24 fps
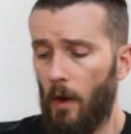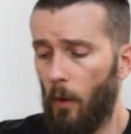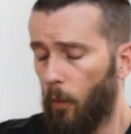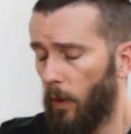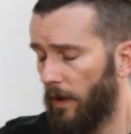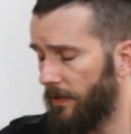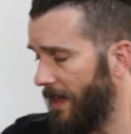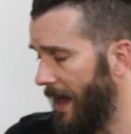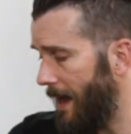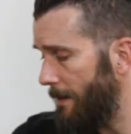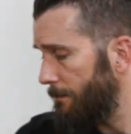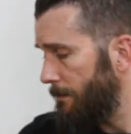
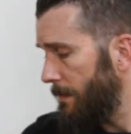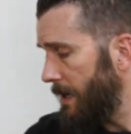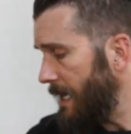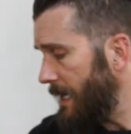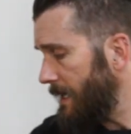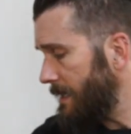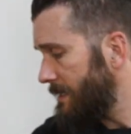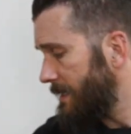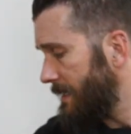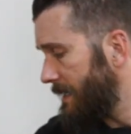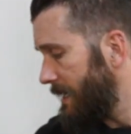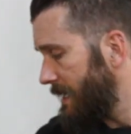What that
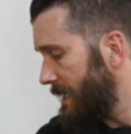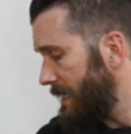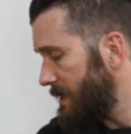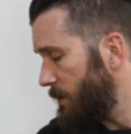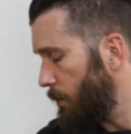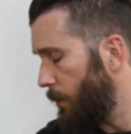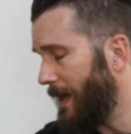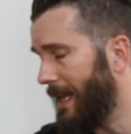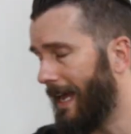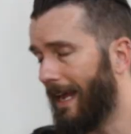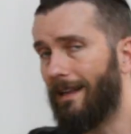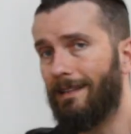means is
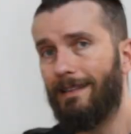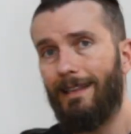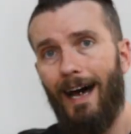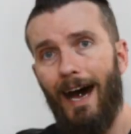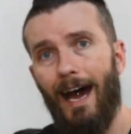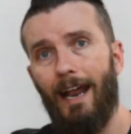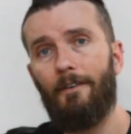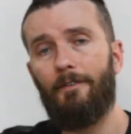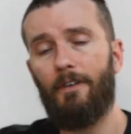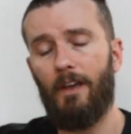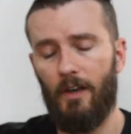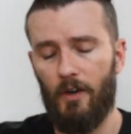we get a
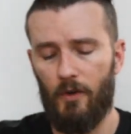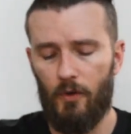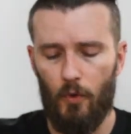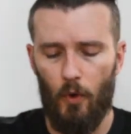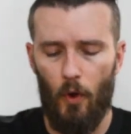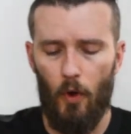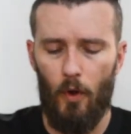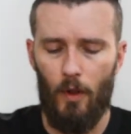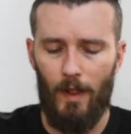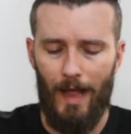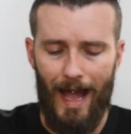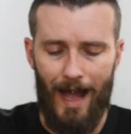lot of
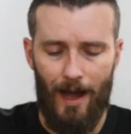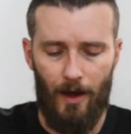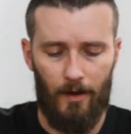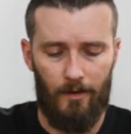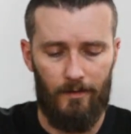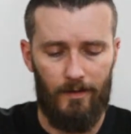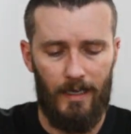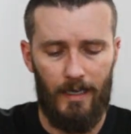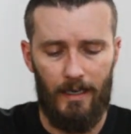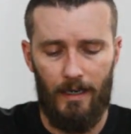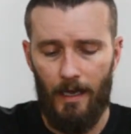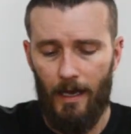control out
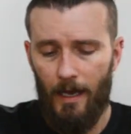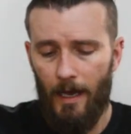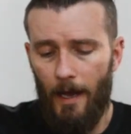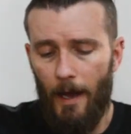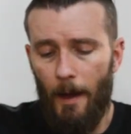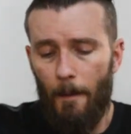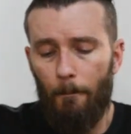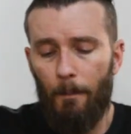of it,